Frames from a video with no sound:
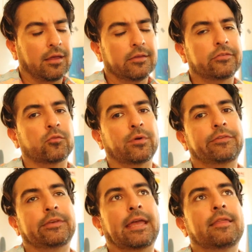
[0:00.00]
So
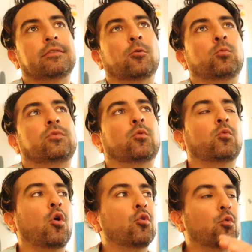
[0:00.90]
once again, the the
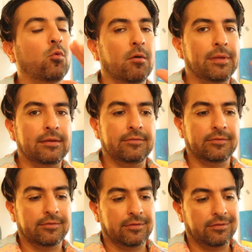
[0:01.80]
woke woman.
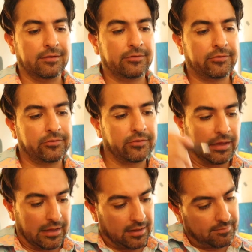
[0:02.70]
This.
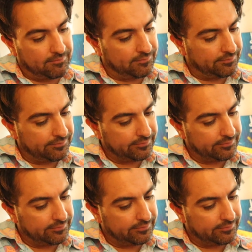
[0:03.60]
Um,